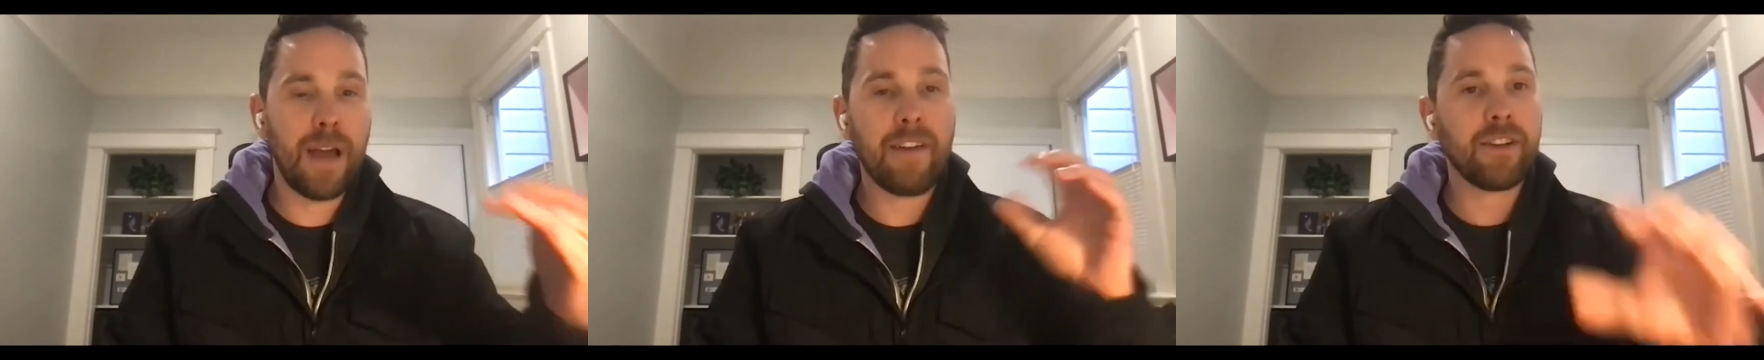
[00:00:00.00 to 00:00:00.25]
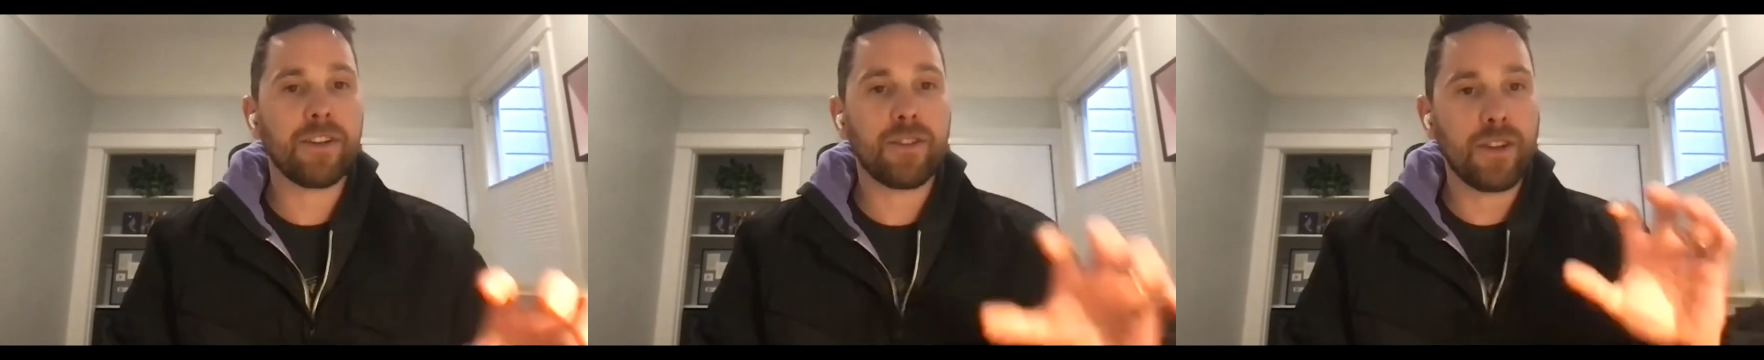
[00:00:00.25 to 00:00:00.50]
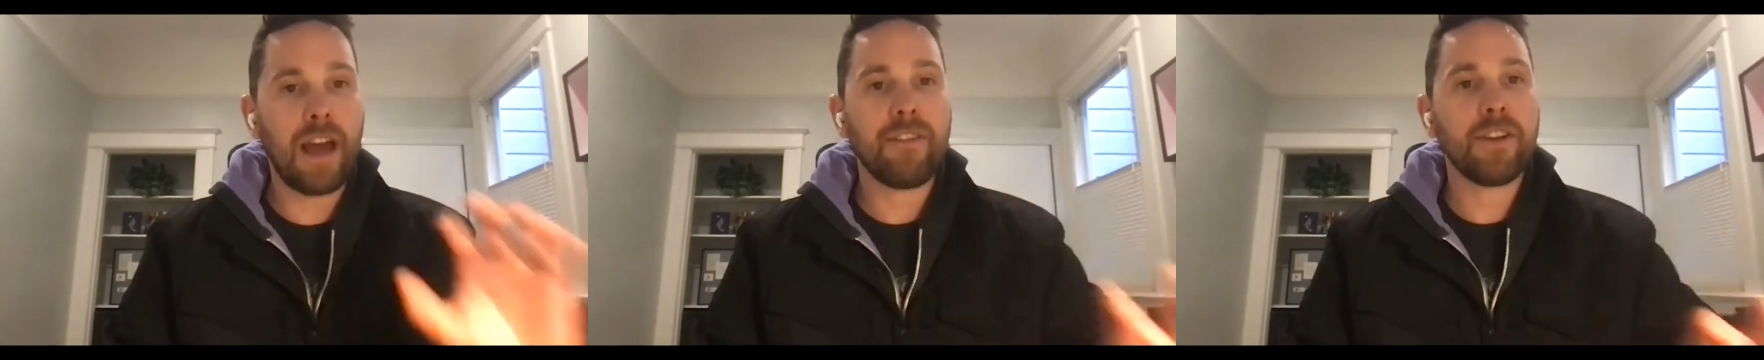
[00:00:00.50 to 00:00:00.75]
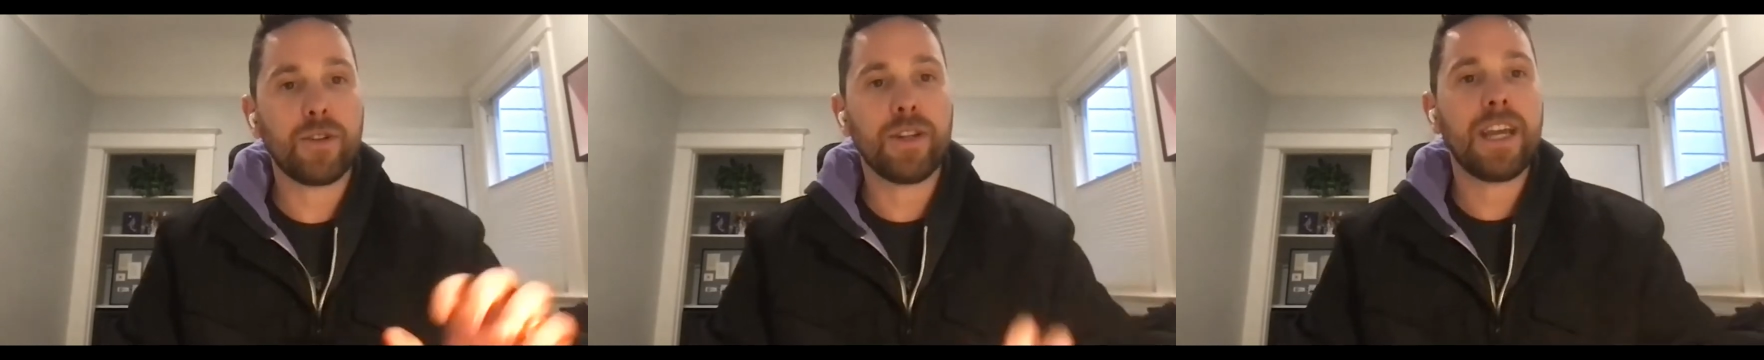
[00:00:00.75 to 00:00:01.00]
having
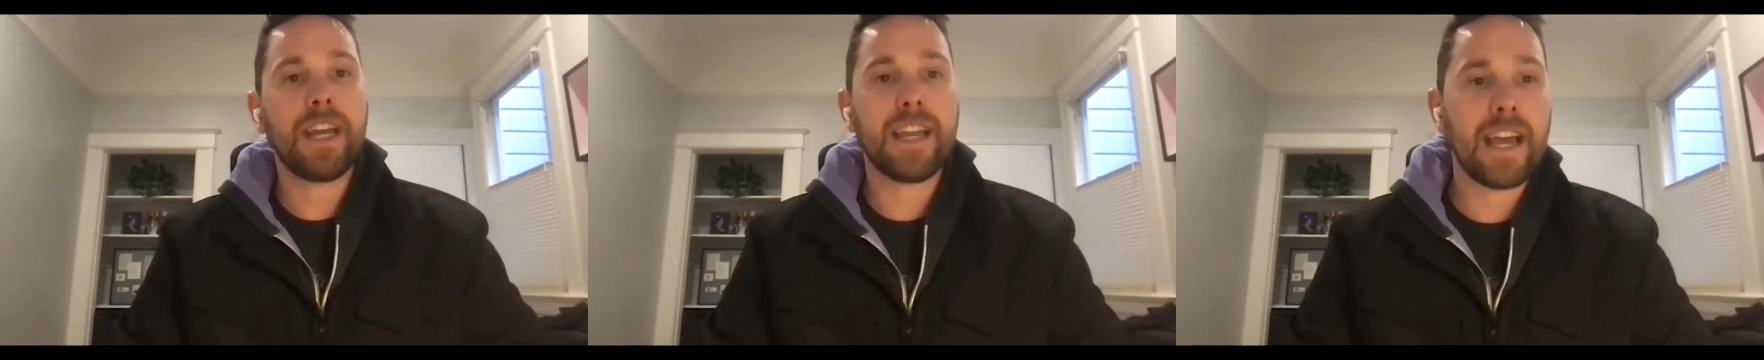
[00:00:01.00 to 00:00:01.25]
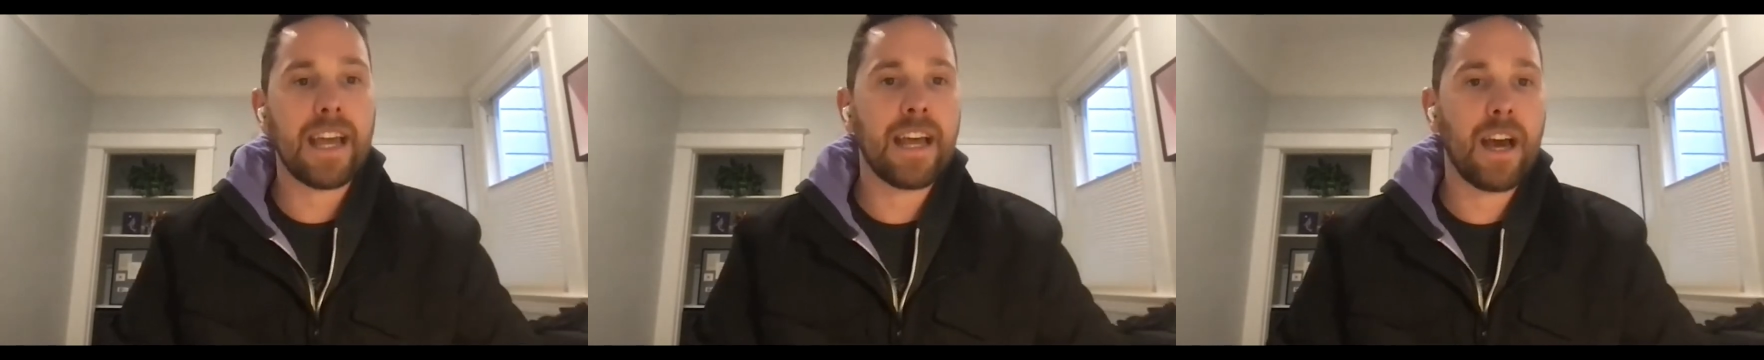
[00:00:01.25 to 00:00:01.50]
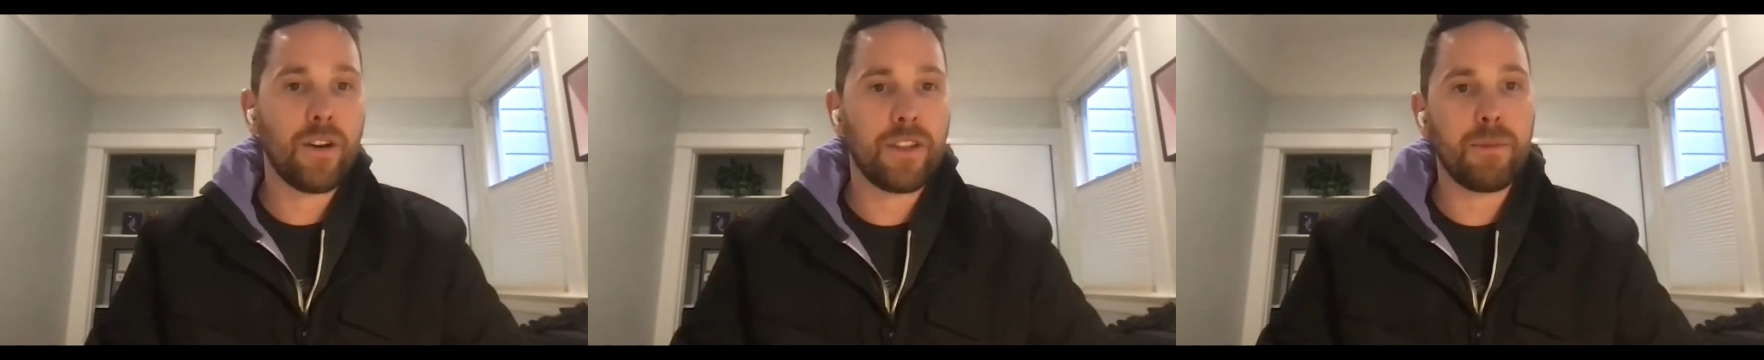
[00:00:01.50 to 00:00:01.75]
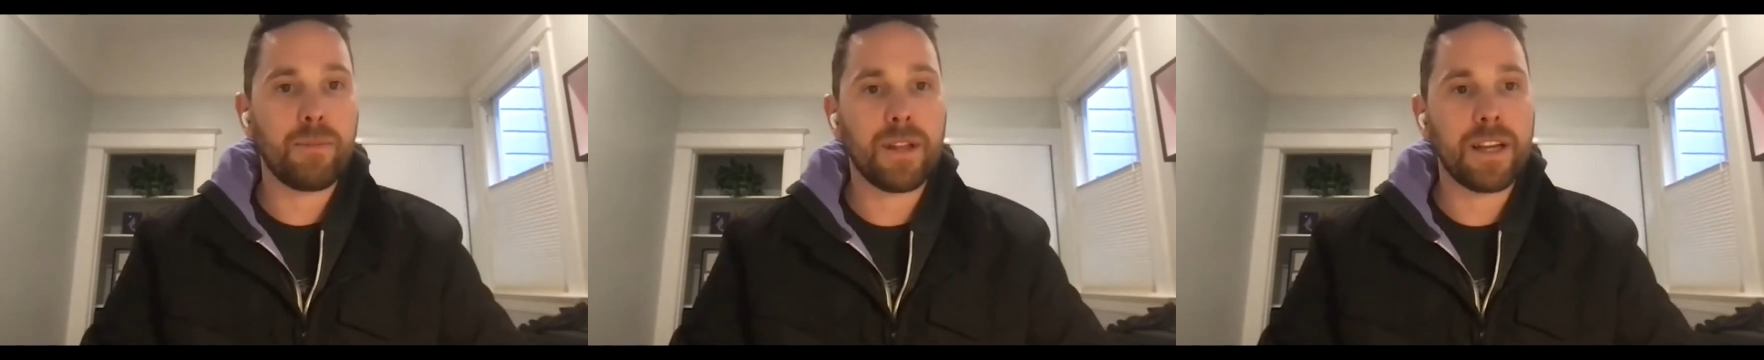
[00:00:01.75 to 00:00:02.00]
having drinking in a, in a
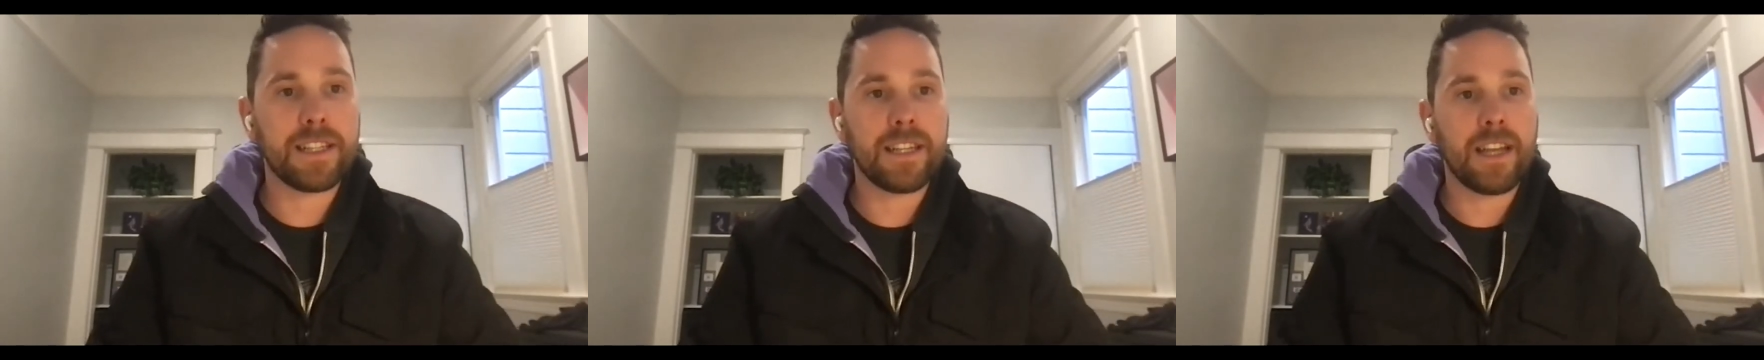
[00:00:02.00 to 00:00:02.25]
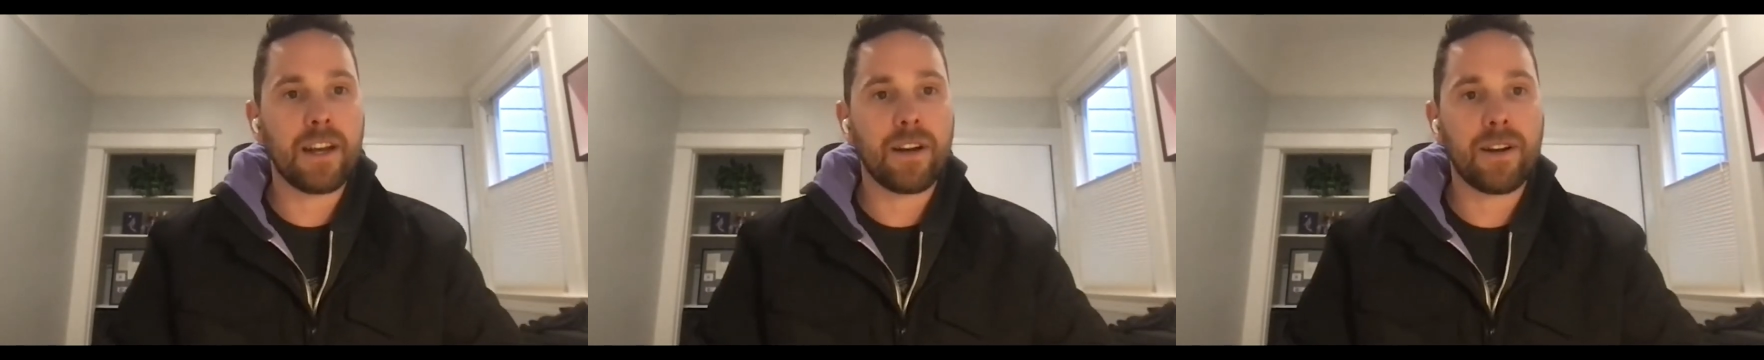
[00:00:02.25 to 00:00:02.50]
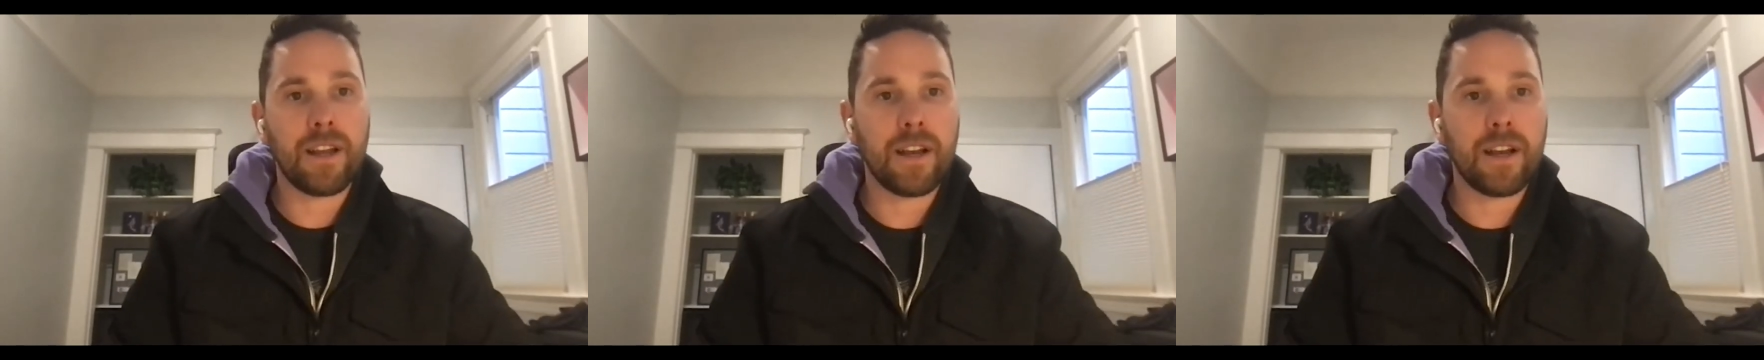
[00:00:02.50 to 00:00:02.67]
healthy place in, in,